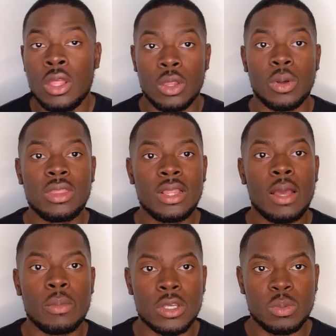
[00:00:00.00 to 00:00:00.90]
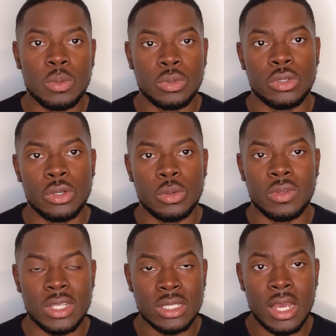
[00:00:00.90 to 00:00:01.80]
The one thing that most people do with
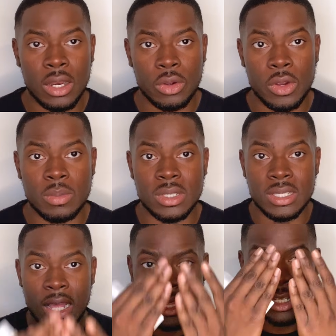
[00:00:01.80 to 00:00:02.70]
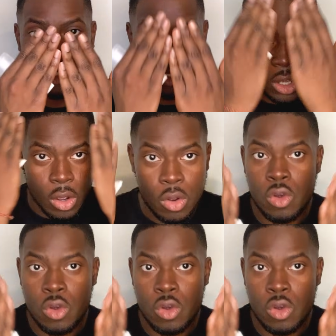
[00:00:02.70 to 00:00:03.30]
these kind of creams is that they just go